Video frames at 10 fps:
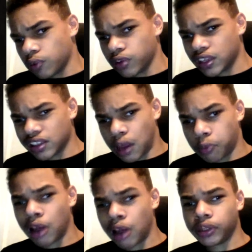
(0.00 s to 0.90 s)
websites. I
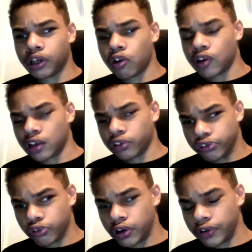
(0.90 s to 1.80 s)
might be going on
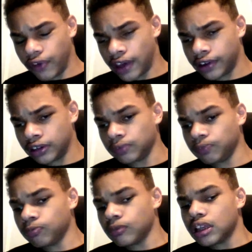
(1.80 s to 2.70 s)
Storyfire.
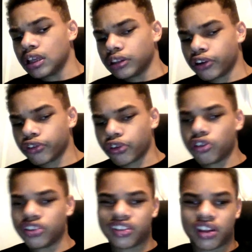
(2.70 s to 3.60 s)
There's
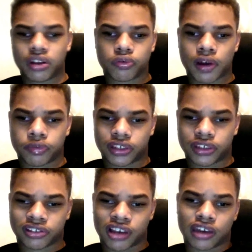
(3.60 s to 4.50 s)
all these other
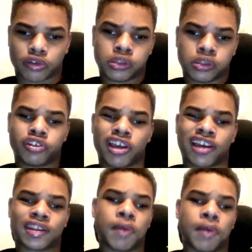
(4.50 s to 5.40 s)
websites, guys. Please
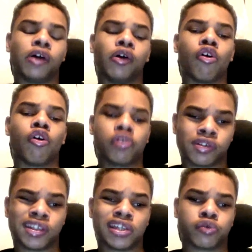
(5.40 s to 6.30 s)
check them out. All
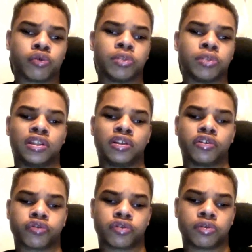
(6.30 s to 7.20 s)
the links will be in the
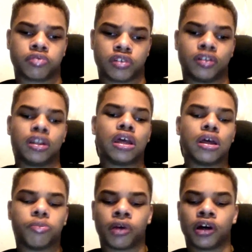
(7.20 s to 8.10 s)
description.
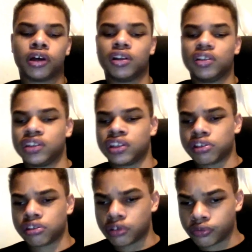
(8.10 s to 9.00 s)
But
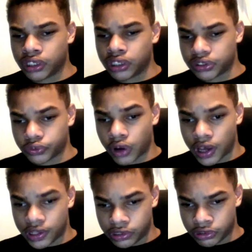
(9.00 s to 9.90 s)
this is the reason
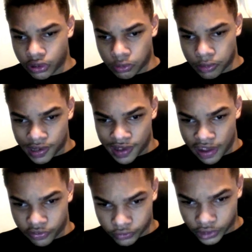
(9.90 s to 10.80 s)
why these are my
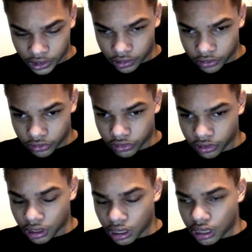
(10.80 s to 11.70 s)
last videos
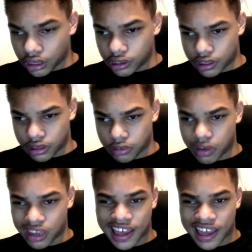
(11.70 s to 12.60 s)
this in
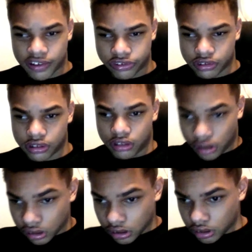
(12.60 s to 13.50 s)
my last
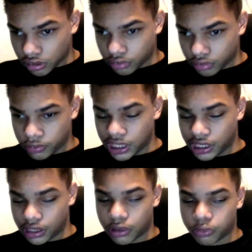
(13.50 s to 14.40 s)

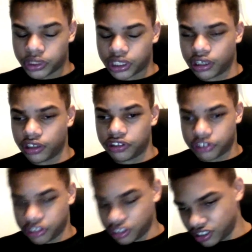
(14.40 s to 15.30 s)
video
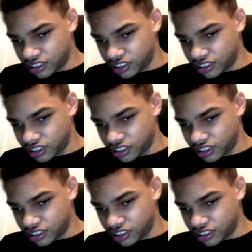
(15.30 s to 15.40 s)
because